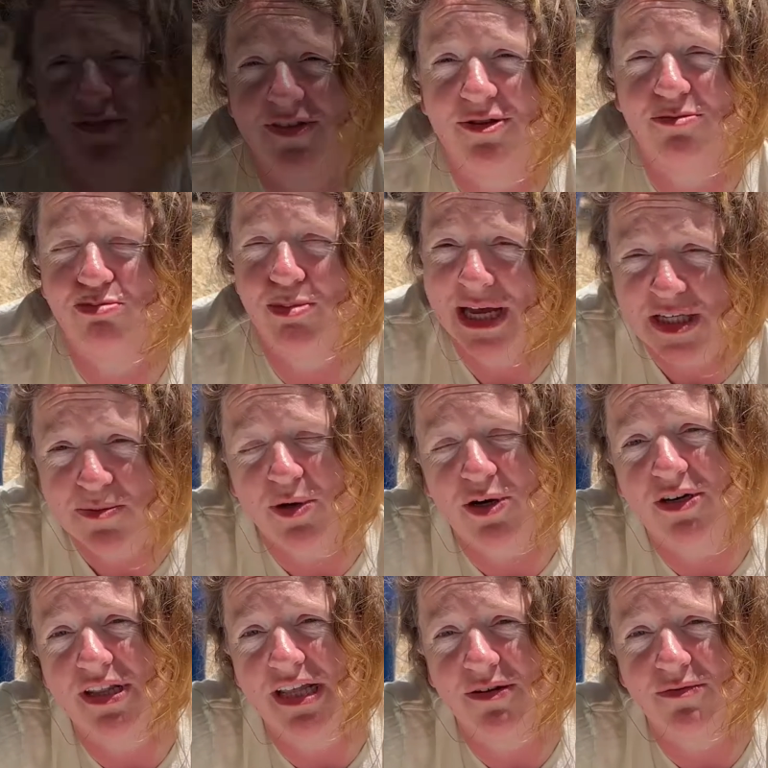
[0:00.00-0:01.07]
The best
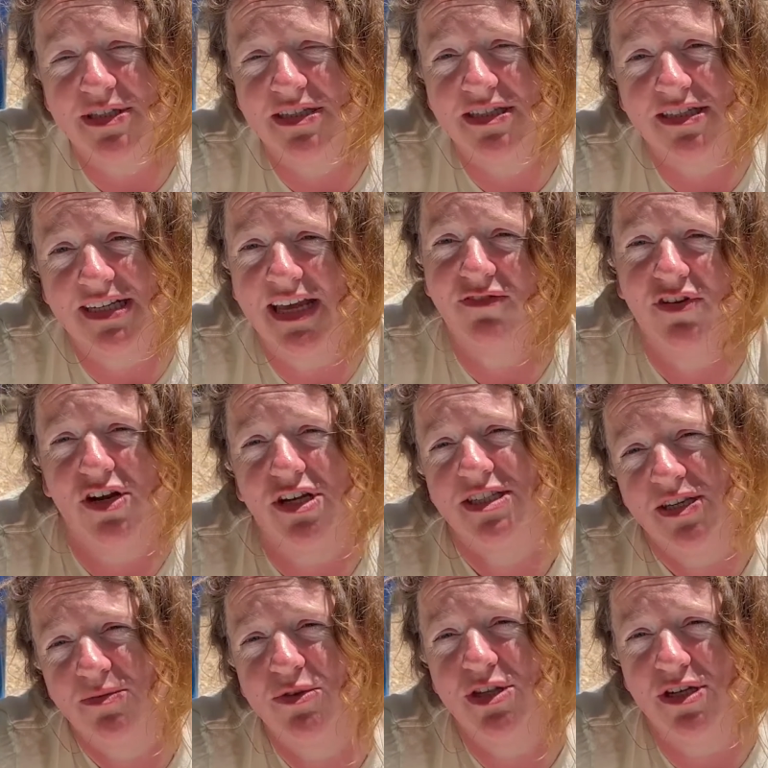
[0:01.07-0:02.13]
part of that was giving us
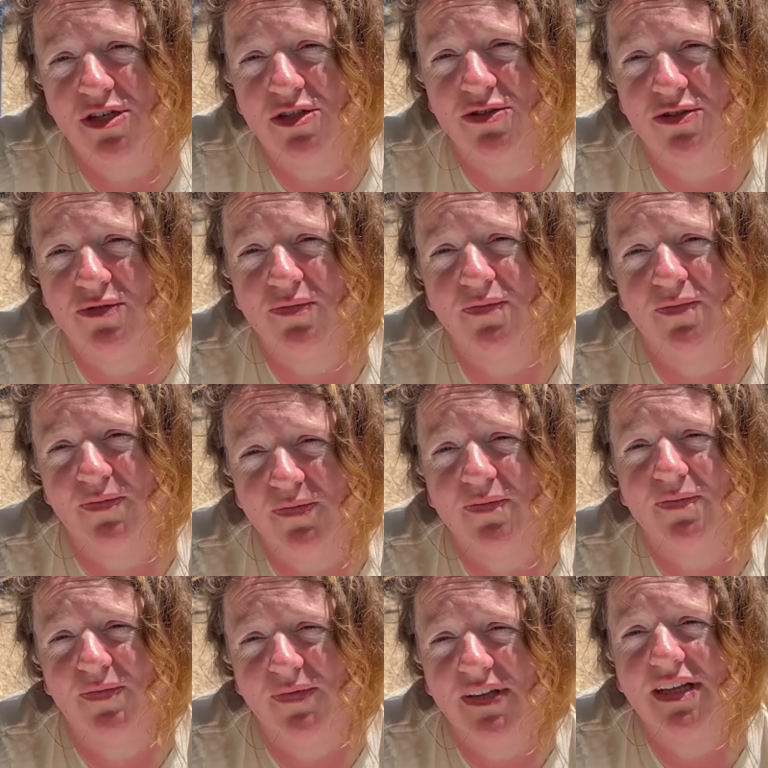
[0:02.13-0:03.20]
something to do,
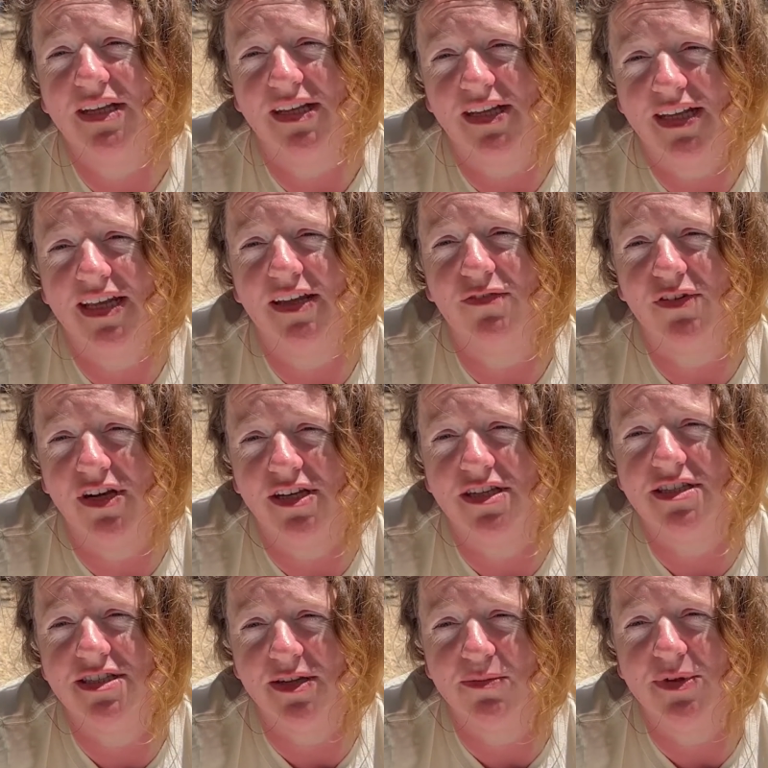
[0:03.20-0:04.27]
giving us
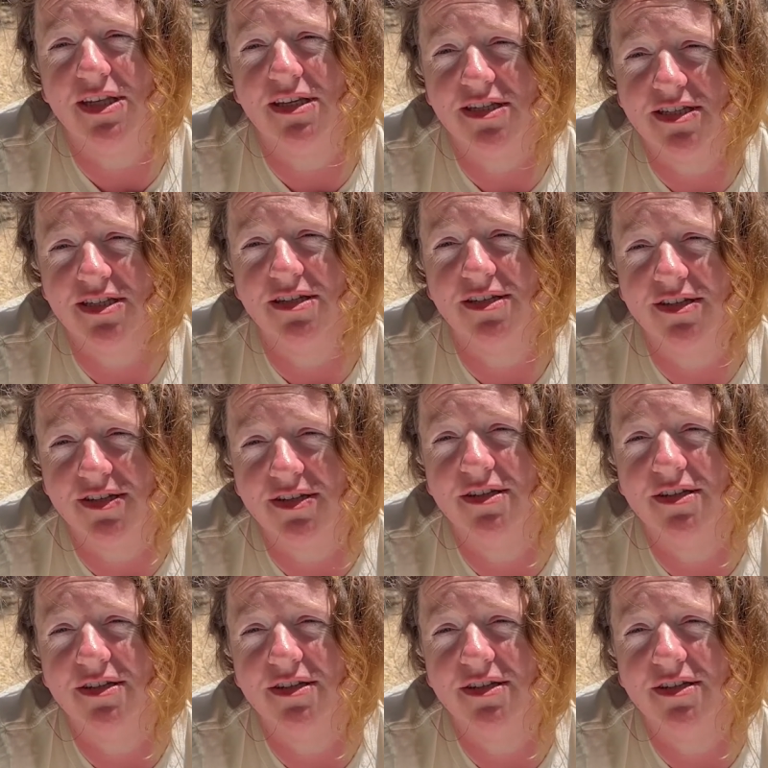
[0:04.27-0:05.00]
something to